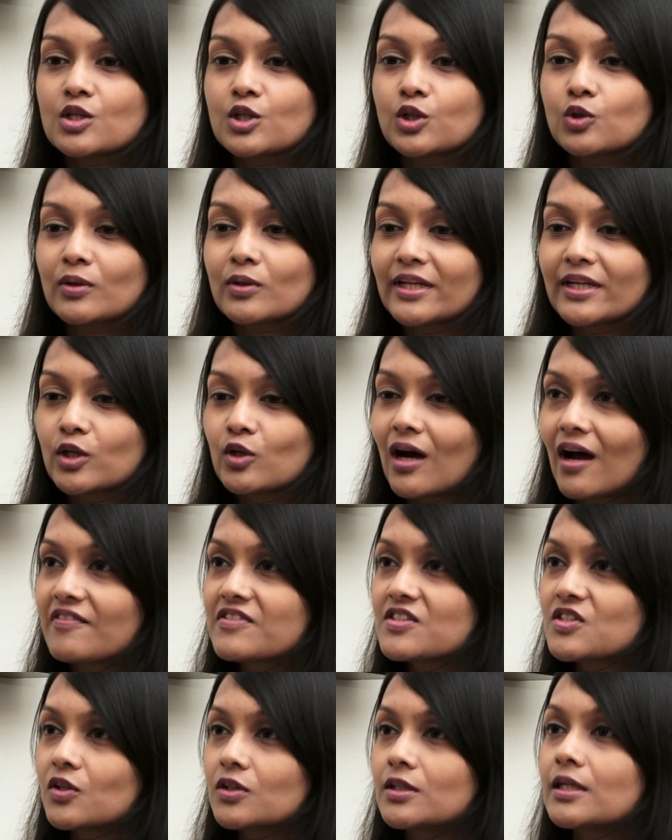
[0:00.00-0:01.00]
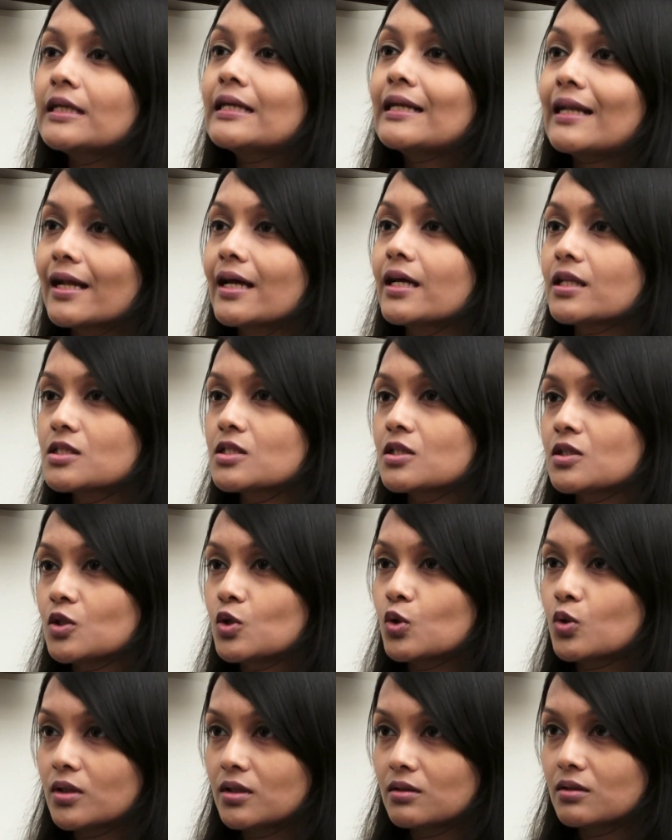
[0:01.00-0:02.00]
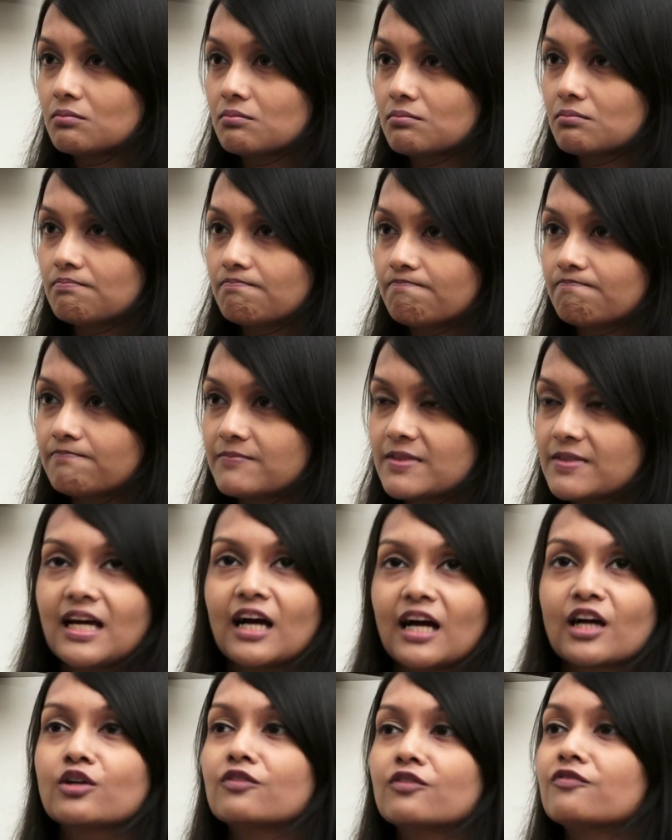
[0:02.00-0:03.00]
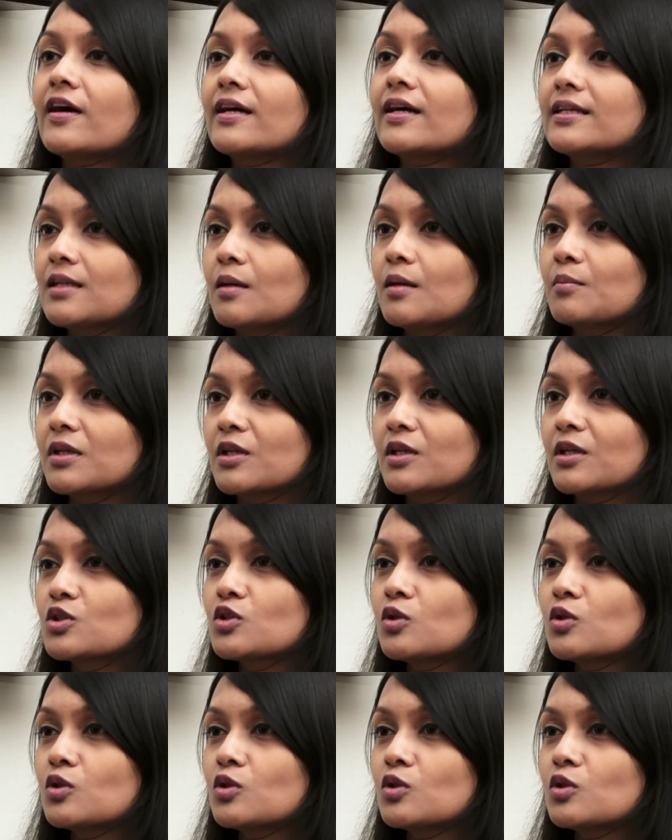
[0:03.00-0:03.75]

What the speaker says: you need to have certain traits to sacrifice something.